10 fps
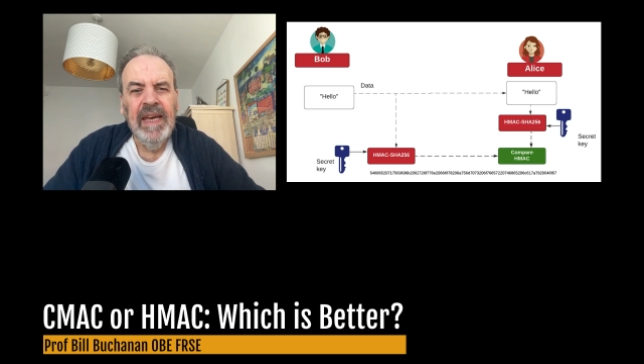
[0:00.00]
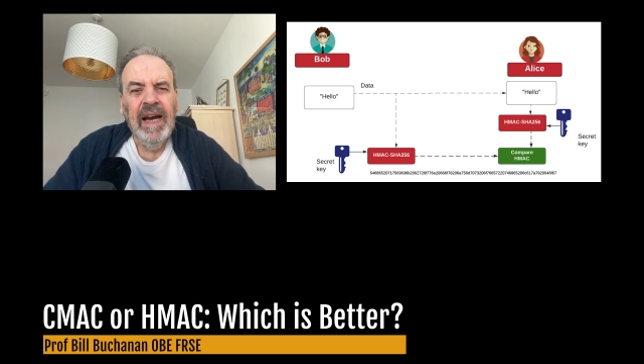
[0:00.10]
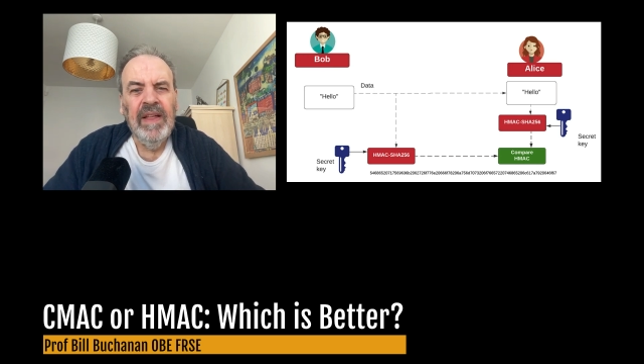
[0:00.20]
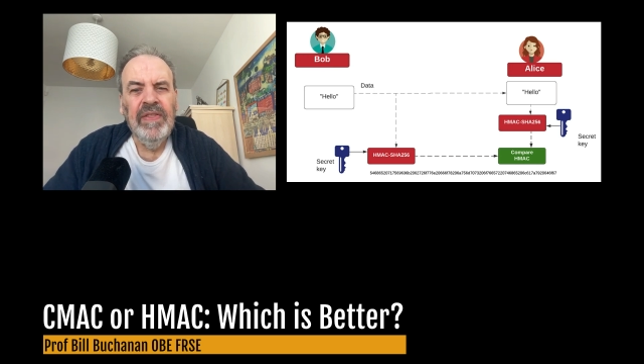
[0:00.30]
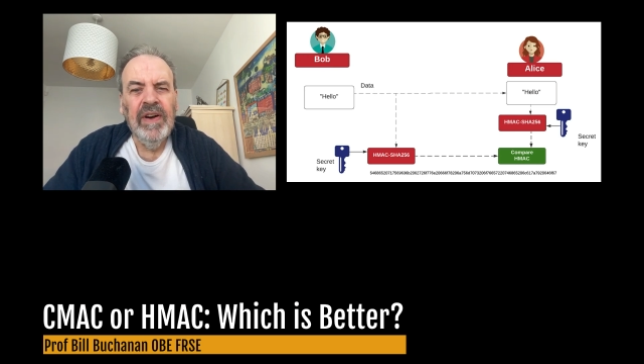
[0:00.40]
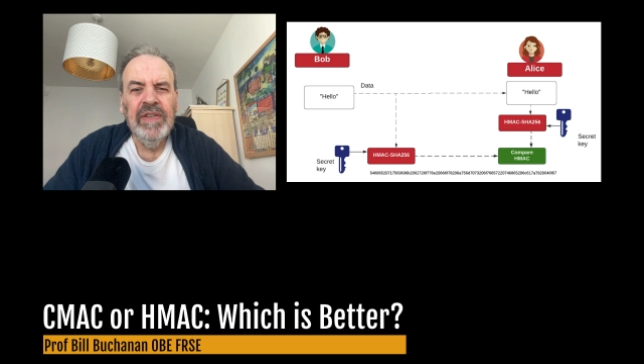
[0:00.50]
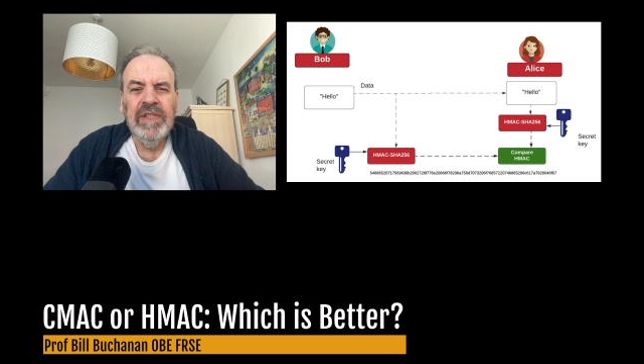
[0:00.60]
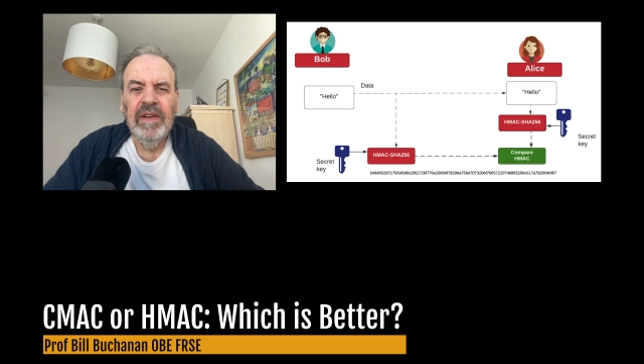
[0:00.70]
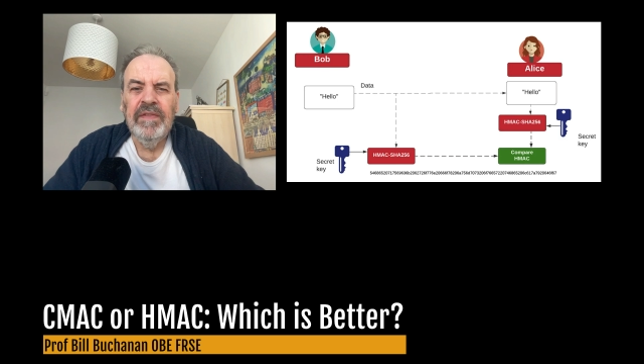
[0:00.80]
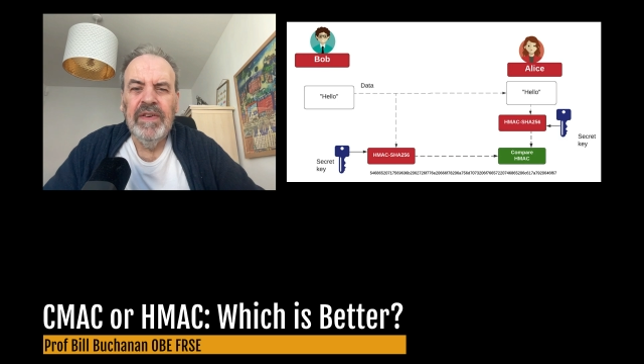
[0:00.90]
and thus
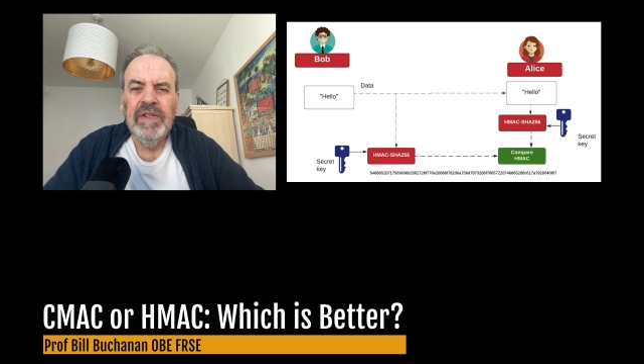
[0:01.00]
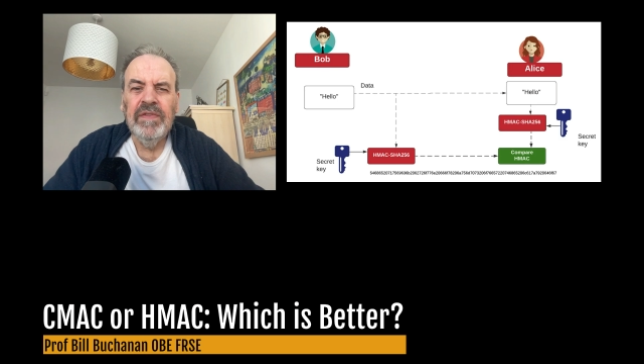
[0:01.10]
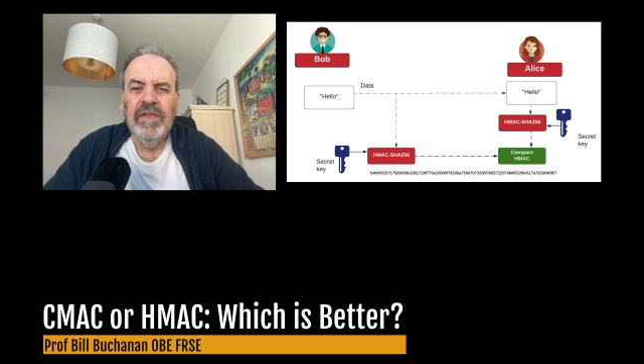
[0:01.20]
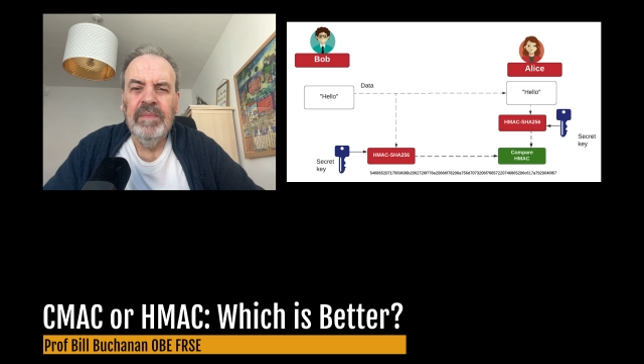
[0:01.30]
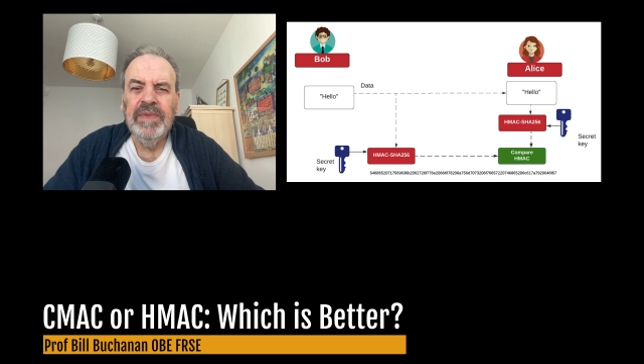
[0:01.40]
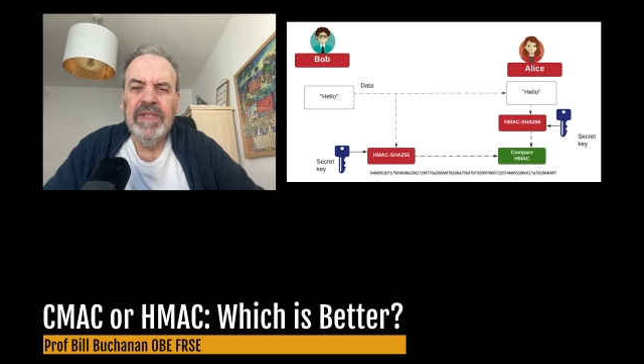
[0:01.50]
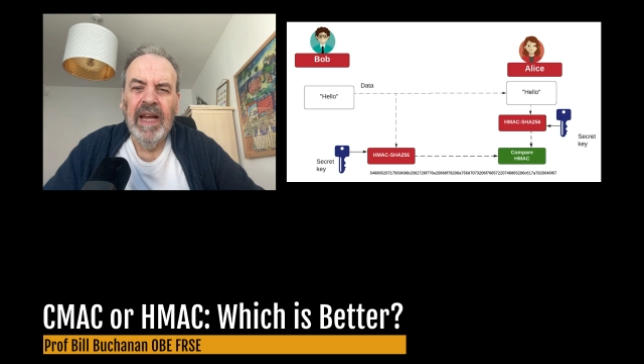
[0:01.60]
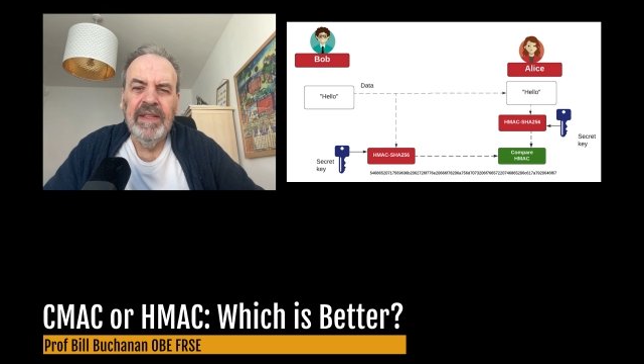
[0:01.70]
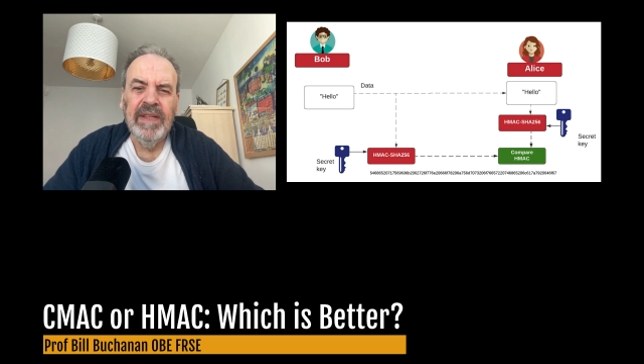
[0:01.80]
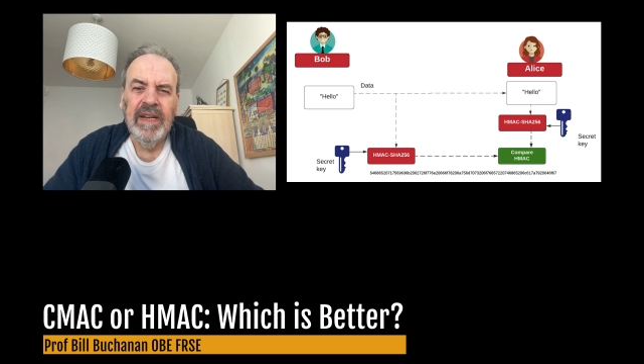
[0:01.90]
differs from
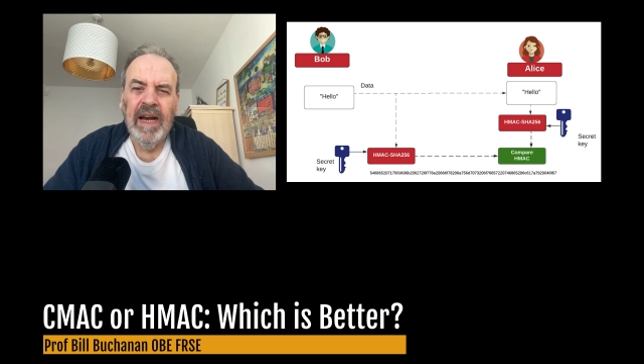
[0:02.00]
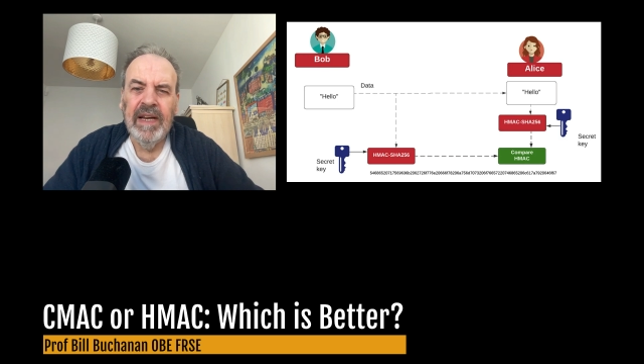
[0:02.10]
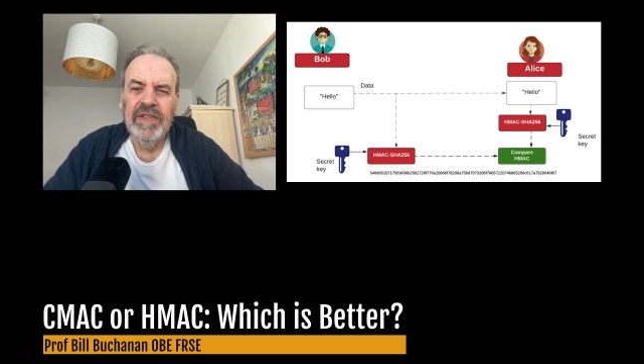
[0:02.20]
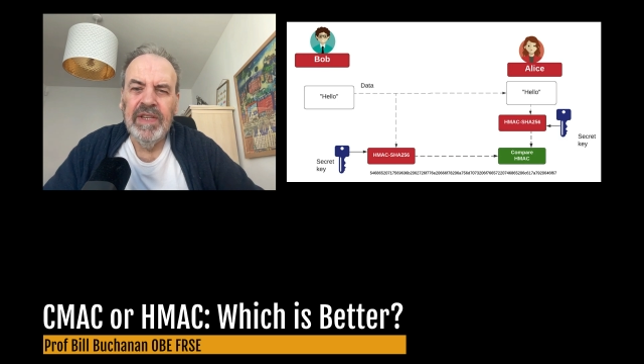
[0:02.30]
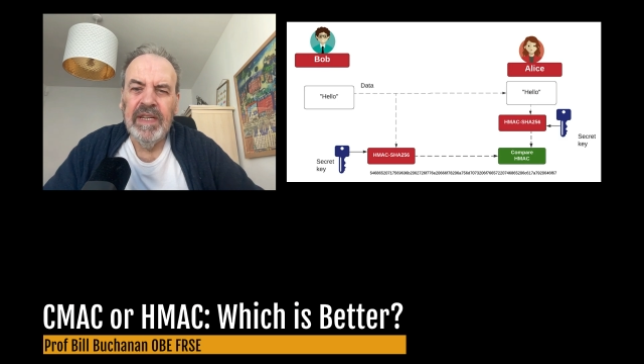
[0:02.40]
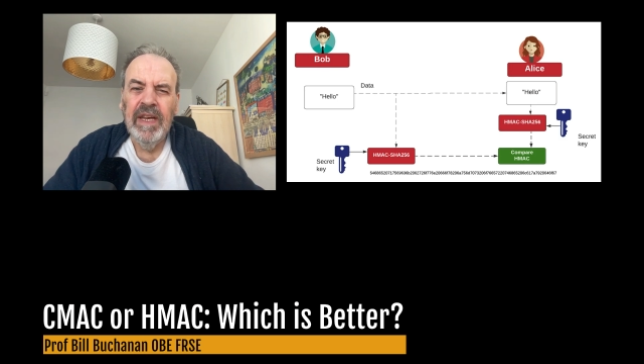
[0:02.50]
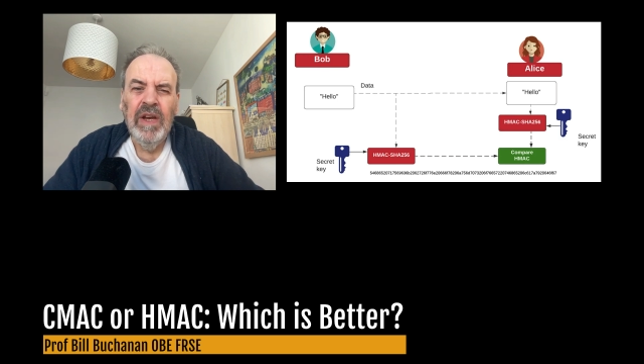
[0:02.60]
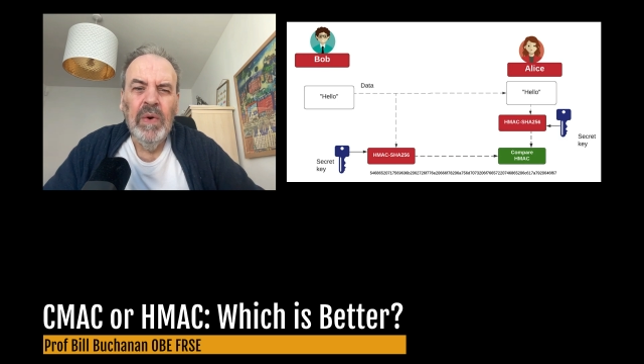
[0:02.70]
standard hashing,